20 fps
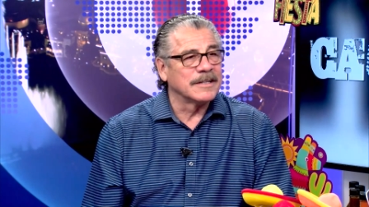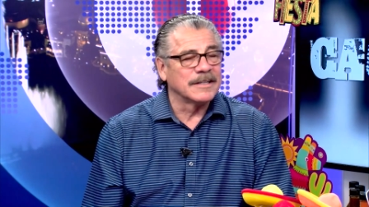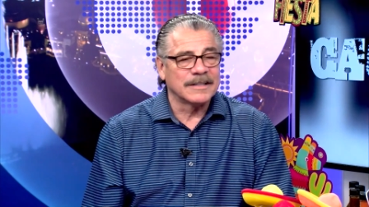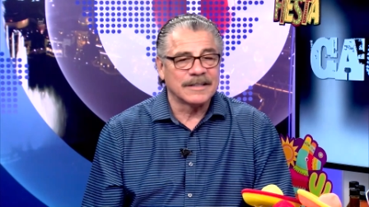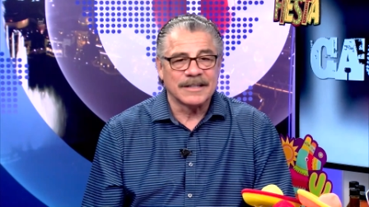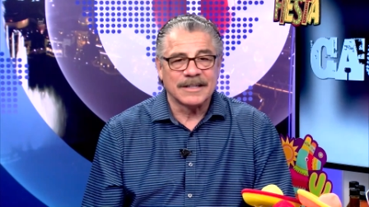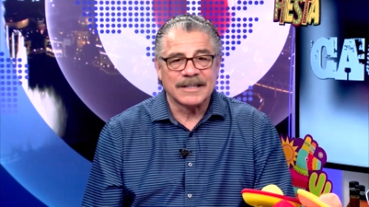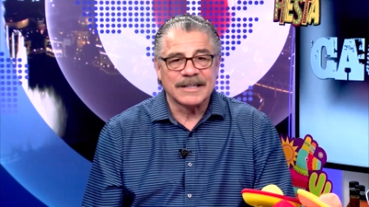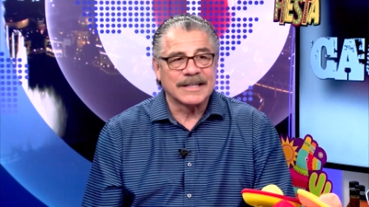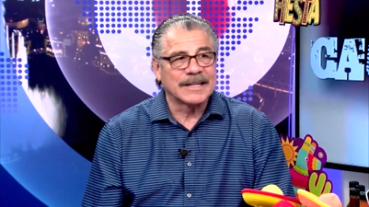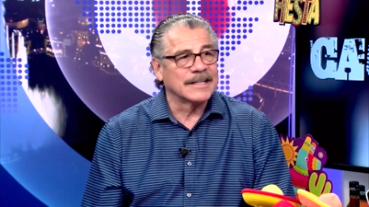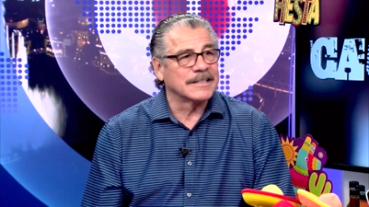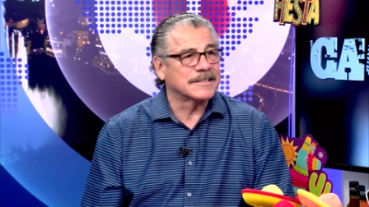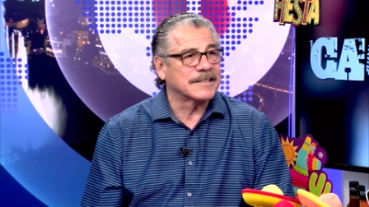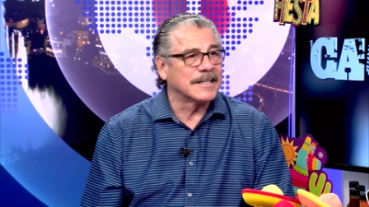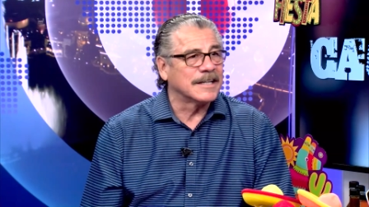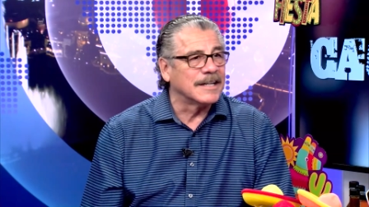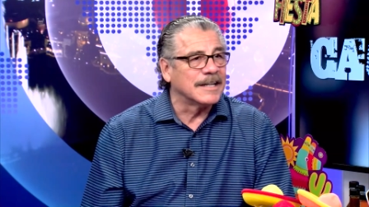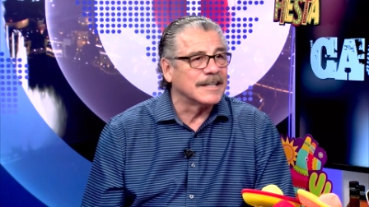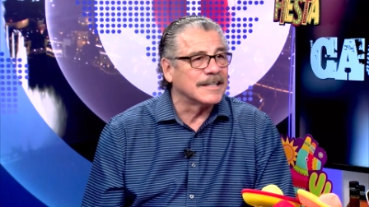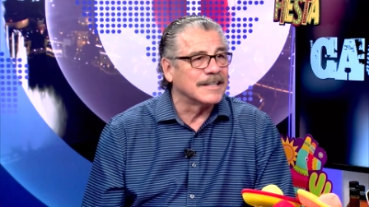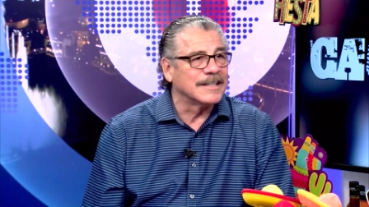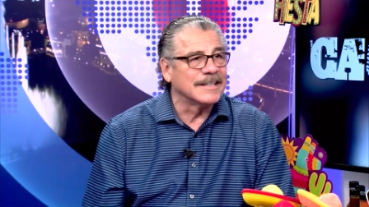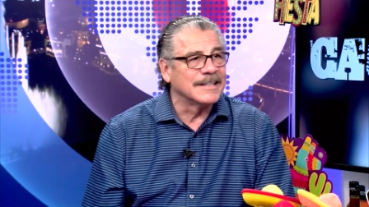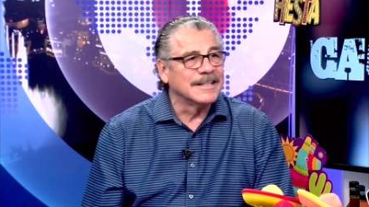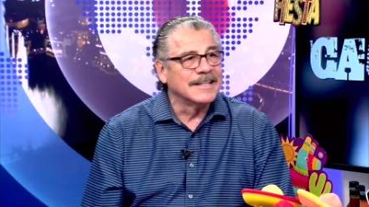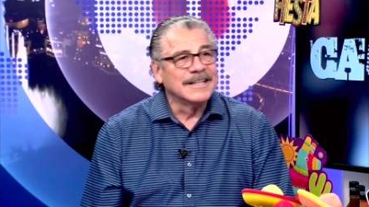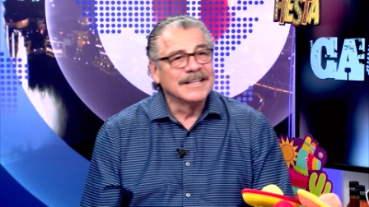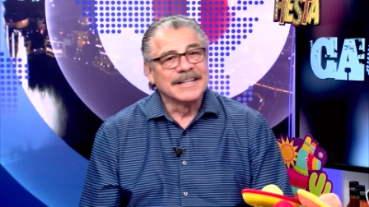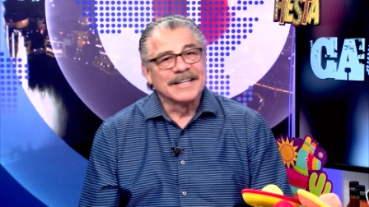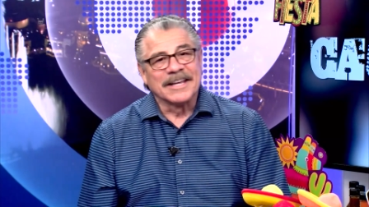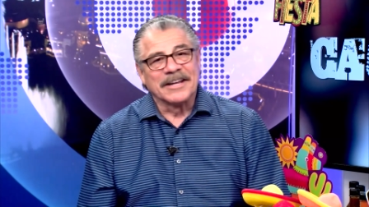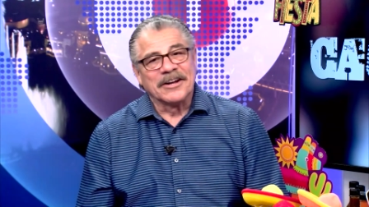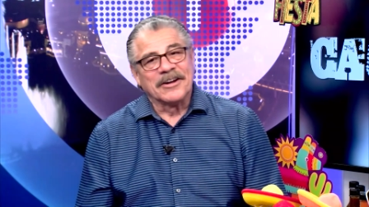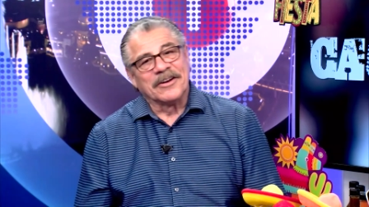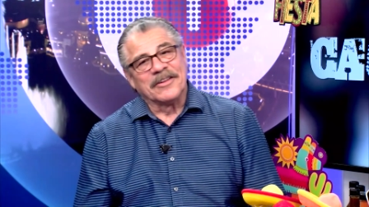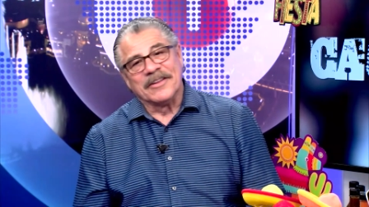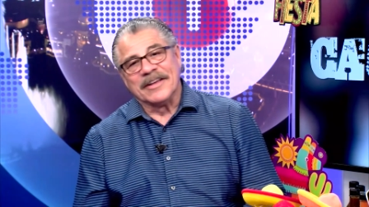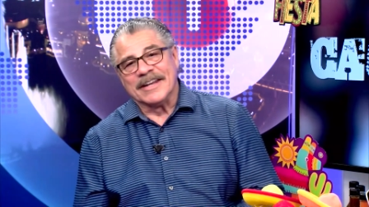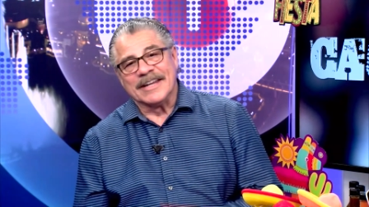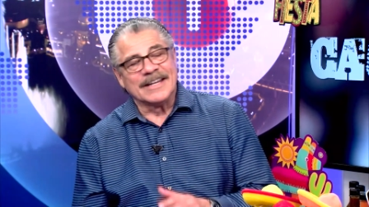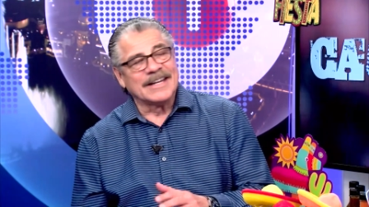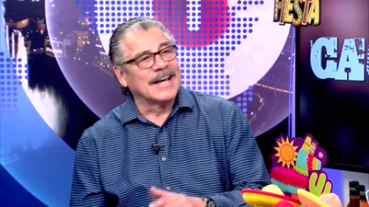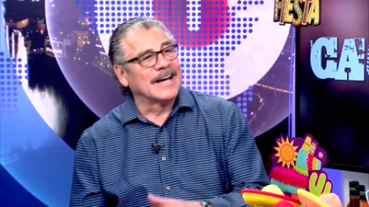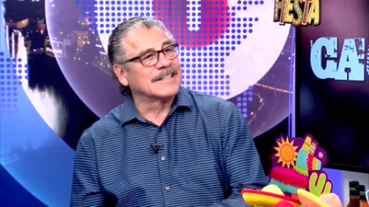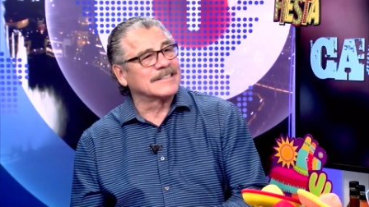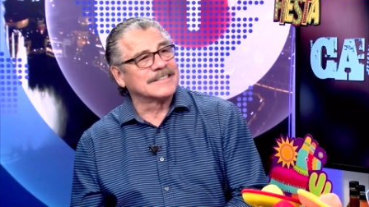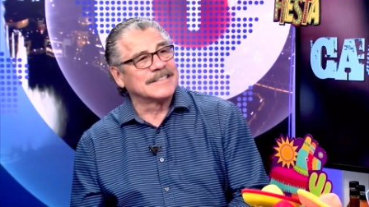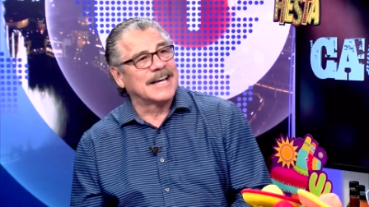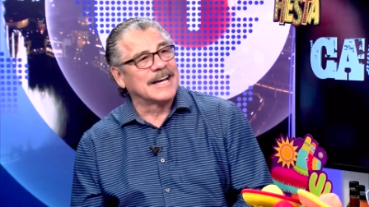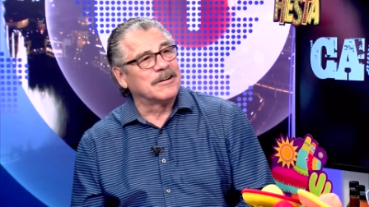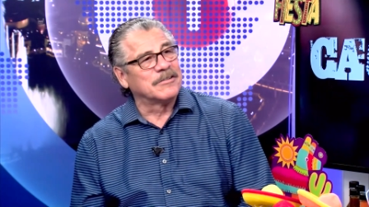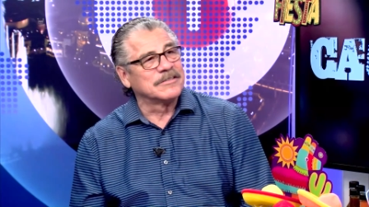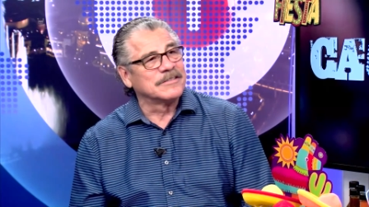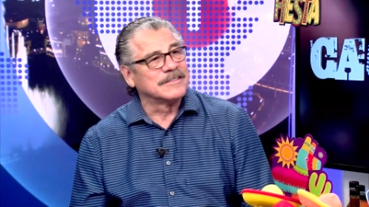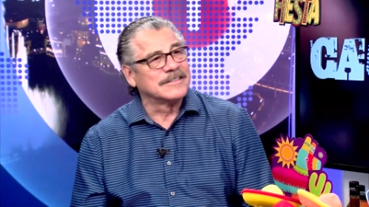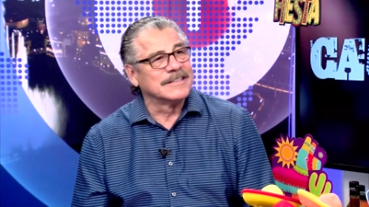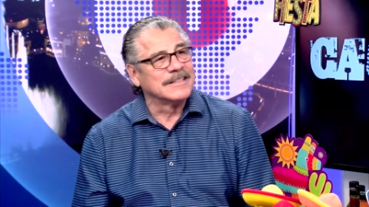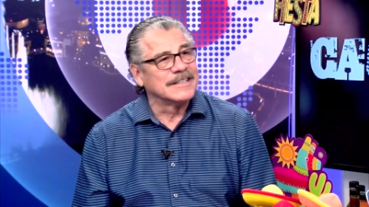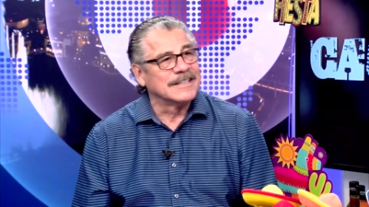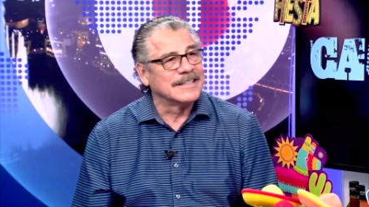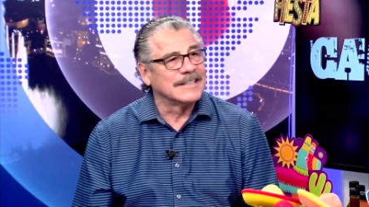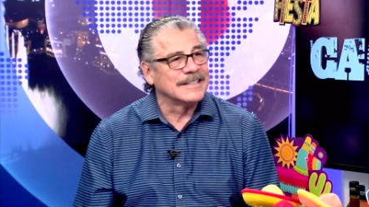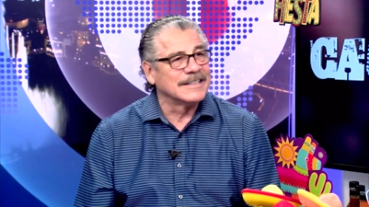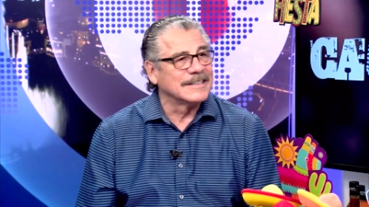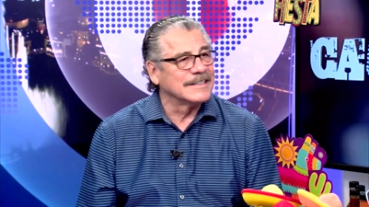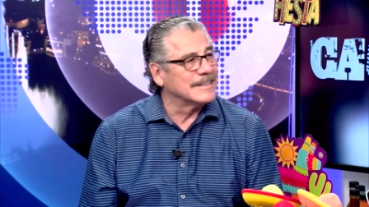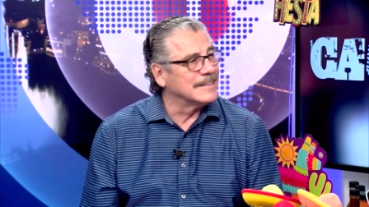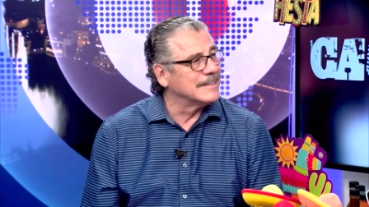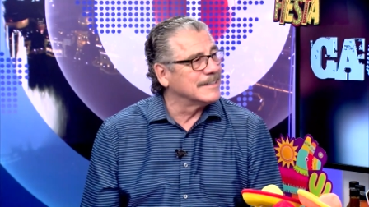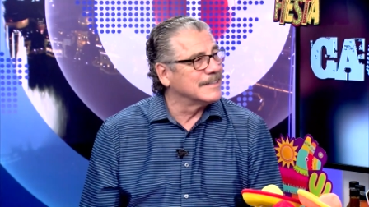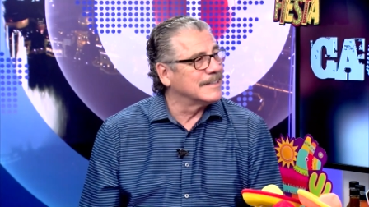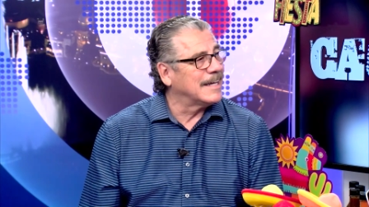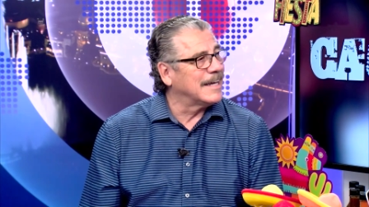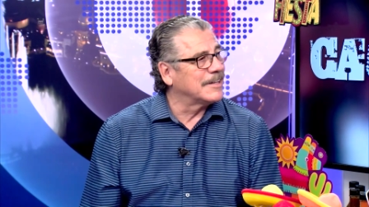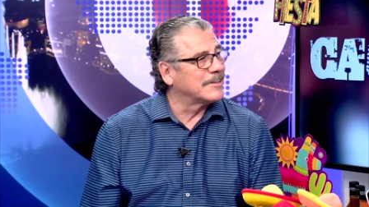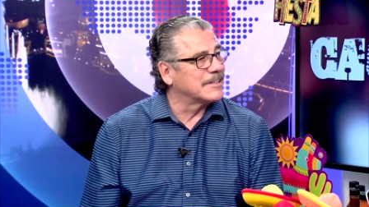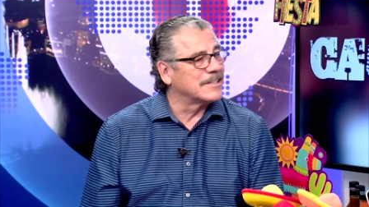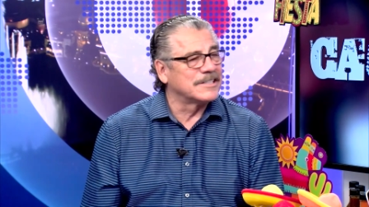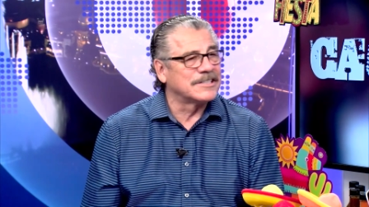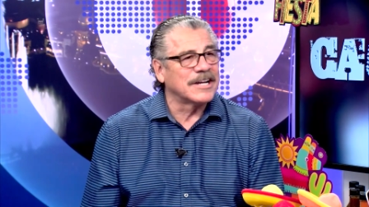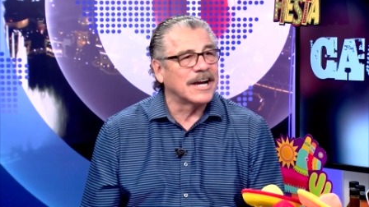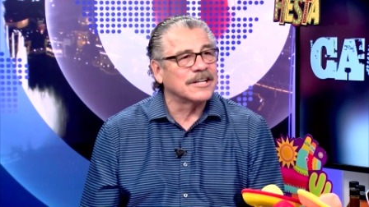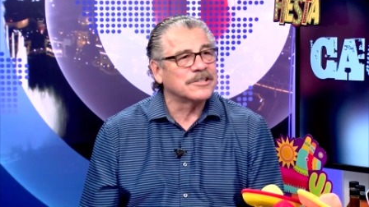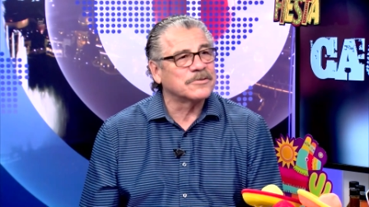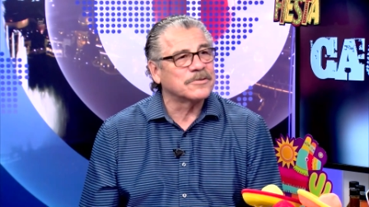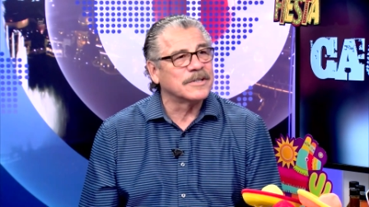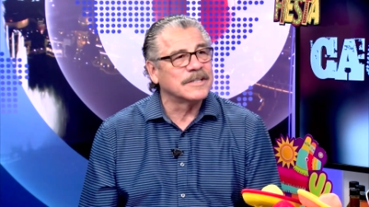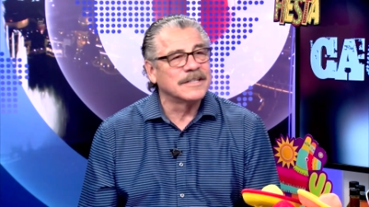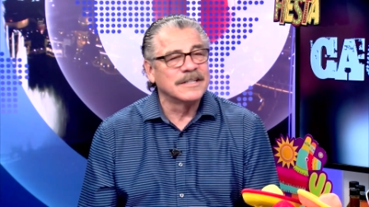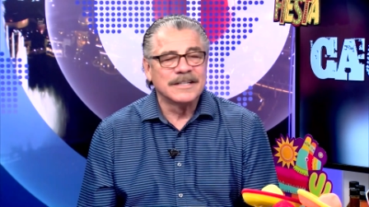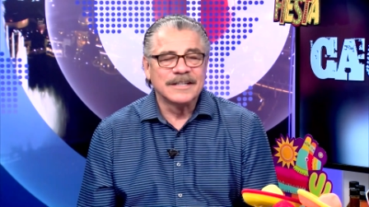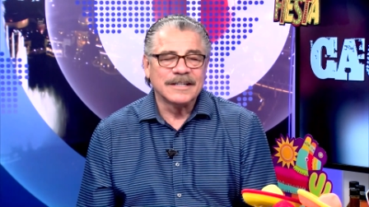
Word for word: And then he gets cut, and and then he knocks down Anthony Joshua.